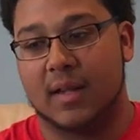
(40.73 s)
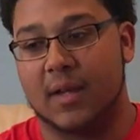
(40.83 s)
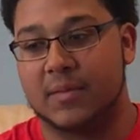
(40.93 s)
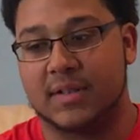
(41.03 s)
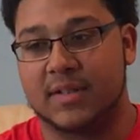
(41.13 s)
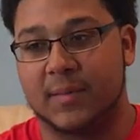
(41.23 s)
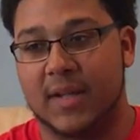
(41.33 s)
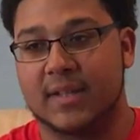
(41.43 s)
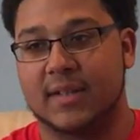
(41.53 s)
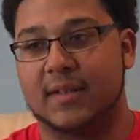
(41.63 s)
that was just
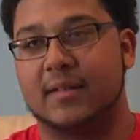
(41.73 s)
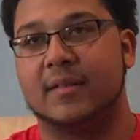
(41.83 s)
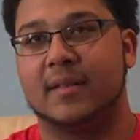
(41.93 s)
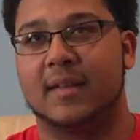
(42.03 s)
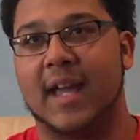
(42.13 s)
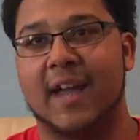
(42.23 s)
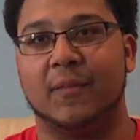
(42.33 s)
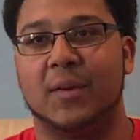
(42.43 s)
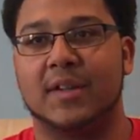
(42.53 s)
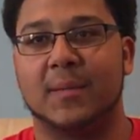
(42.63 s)
amazing to have
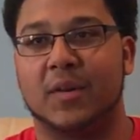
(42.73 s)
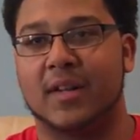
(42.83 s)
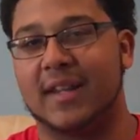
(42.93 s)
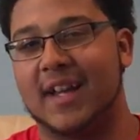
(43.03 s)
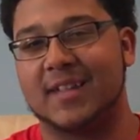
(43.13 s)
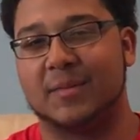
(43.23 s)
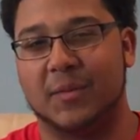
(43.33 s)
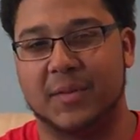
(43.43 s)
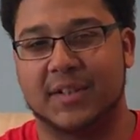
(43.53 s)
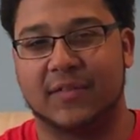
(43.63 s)
a birthday party in the
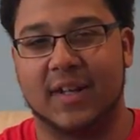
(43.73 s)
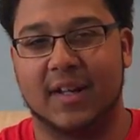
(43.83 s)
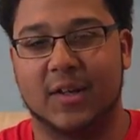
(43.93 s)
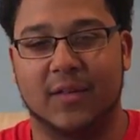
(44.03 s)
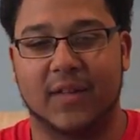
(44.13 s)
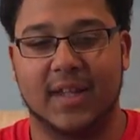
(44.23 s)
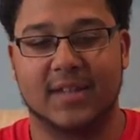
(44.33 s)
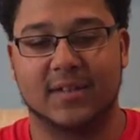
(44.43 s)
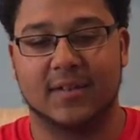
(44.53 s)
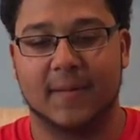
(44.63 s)
hospital when you just find out you have
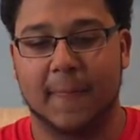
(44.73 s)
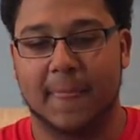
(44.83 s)
cancer.